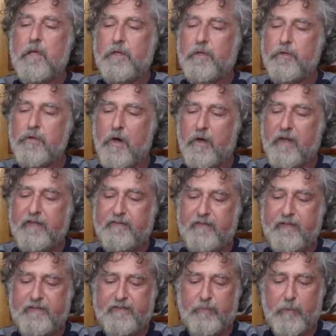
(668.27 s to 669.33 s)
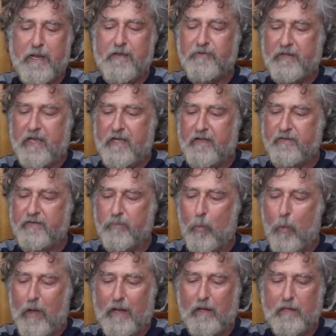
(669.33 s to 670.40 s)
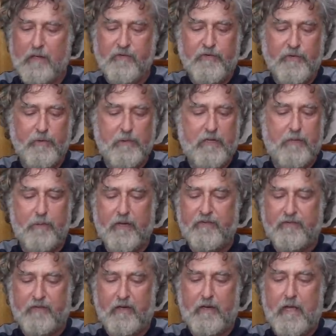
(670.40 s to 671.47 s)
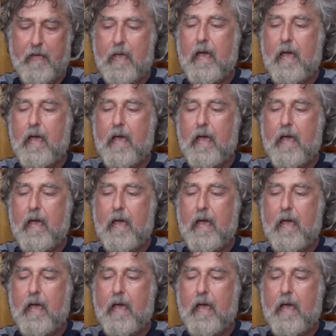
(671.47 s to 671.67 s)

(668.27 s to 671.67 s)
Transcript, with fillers: you notice this wrench is well and truly rusted.